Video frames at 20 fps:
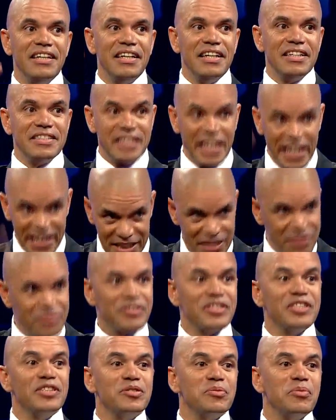Is there an
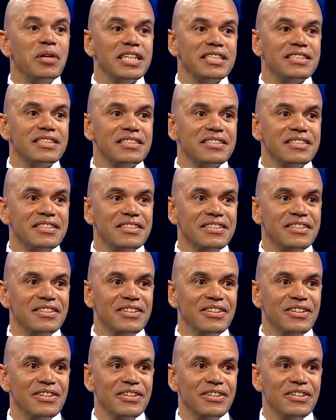infringement?
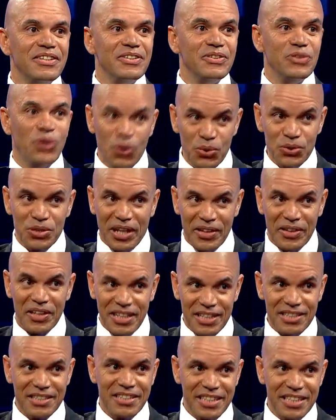Those are
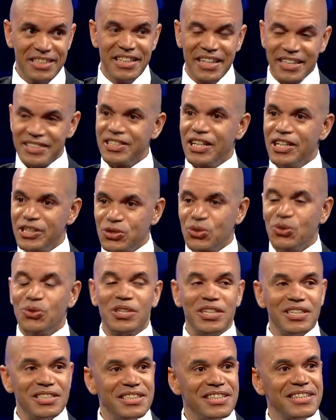the ingredients. Let's
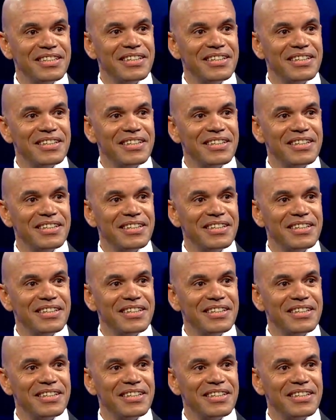cook it.